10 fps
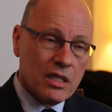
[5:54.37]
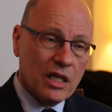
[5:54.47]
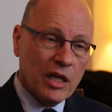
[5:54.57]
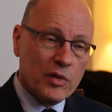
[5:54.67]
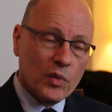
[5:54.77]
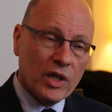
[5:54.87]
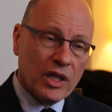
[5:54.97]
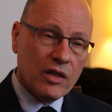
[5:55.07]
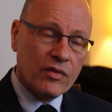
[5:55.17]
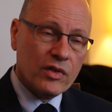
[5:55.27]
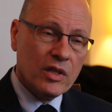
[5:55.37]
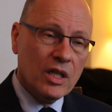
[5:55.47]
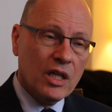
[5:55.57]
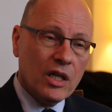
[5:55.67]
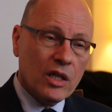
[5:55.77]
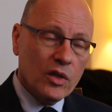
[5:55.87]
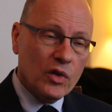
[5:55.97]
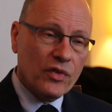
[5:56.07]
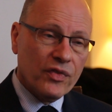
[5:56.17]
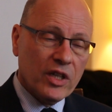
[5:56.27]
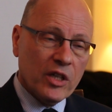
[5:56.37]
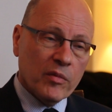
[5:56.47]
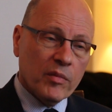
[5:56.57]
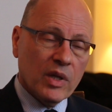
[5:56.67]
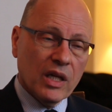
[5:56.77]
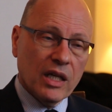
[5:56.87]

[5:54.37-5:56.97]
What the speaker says: I was working for a law firm.